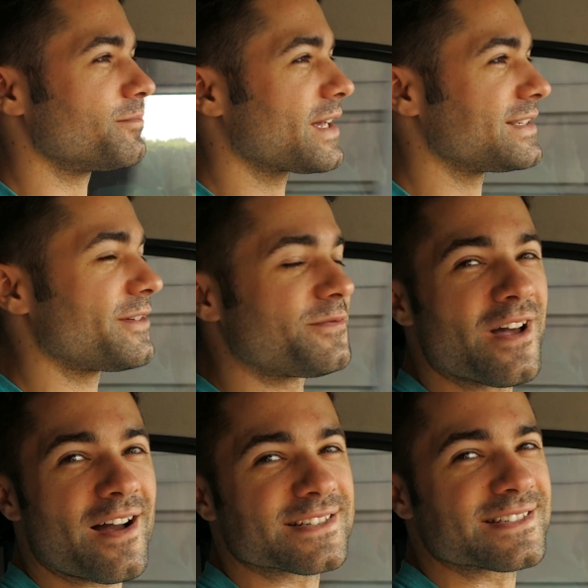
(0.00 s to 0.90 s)
because if
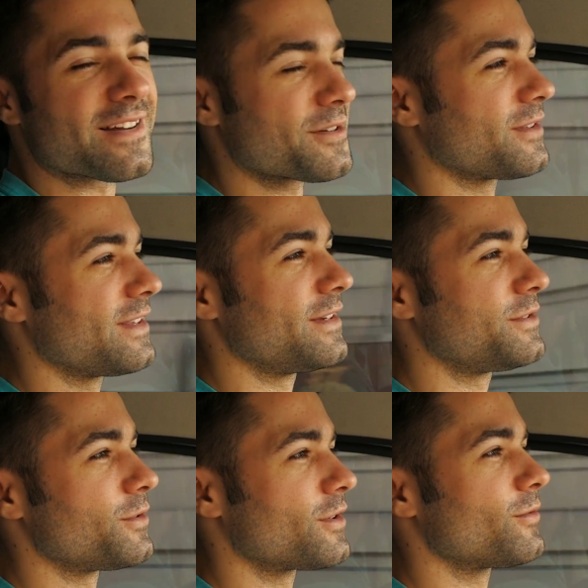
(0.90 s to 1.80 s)
not, it's not going to
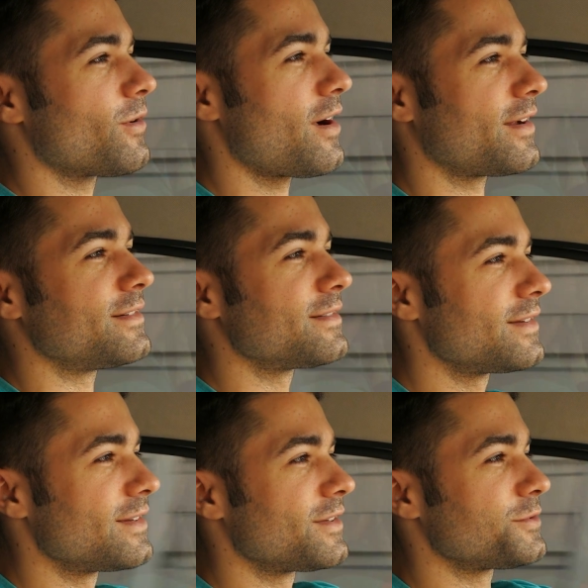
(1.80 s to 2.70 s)
lead to a good ride.
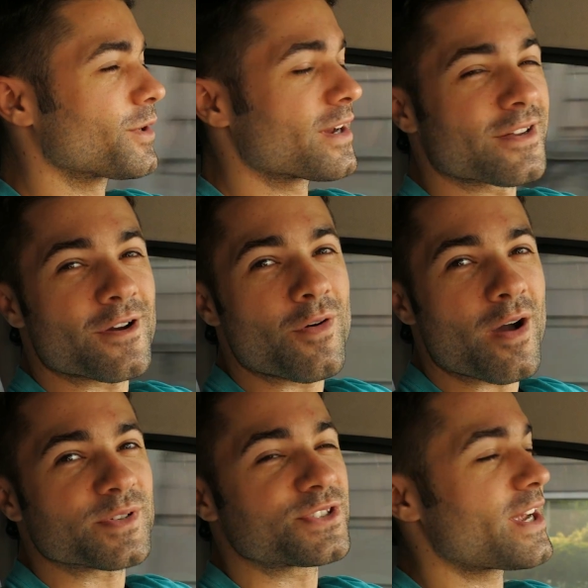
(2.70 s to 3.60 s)
So we're going to go
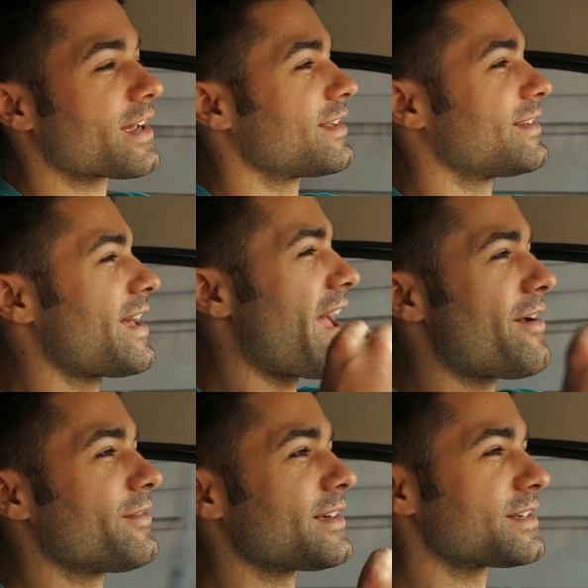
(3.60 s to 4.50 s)
up and check that
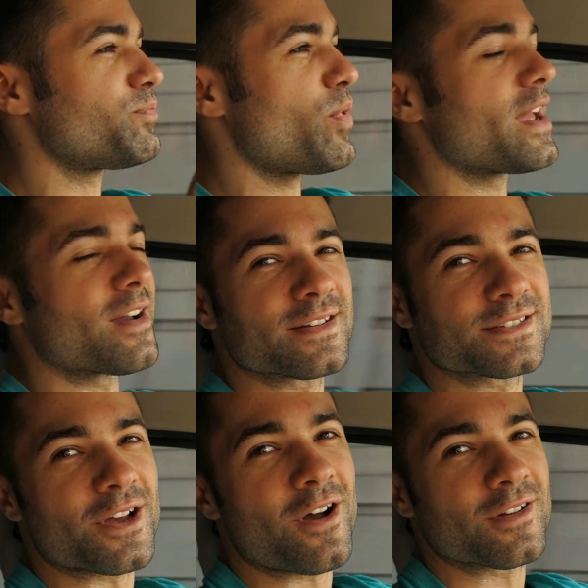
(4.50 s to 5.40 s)
everything is bang on
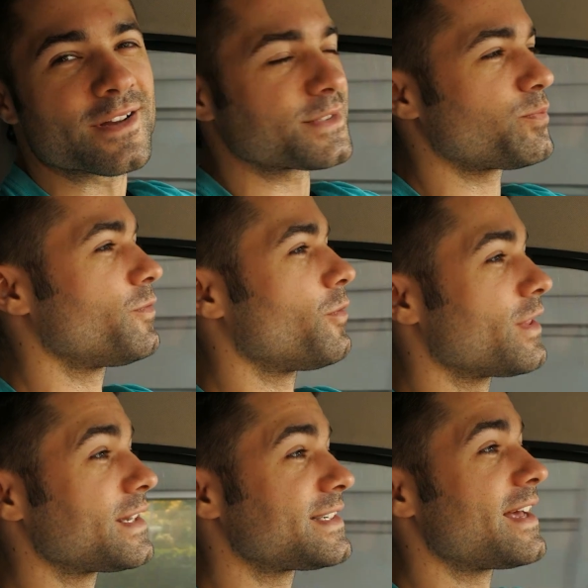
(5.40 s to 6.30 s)
to tolerance
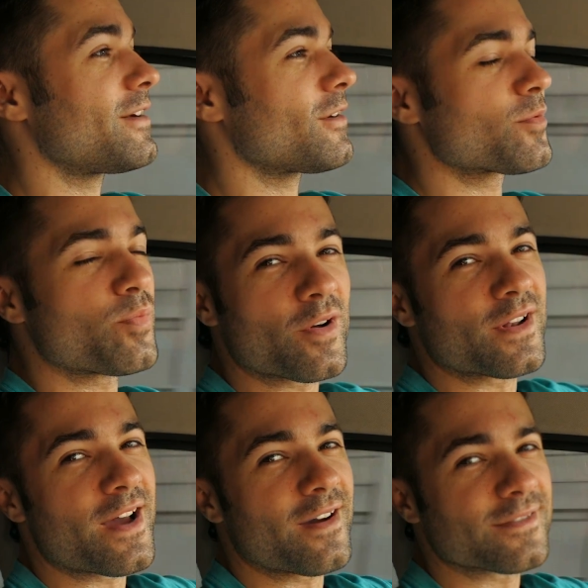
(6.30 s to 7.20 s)
before they send our
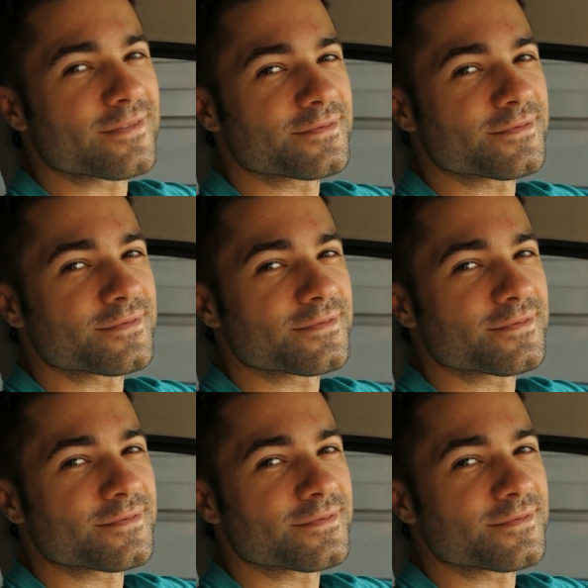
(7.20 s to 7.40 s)
component out.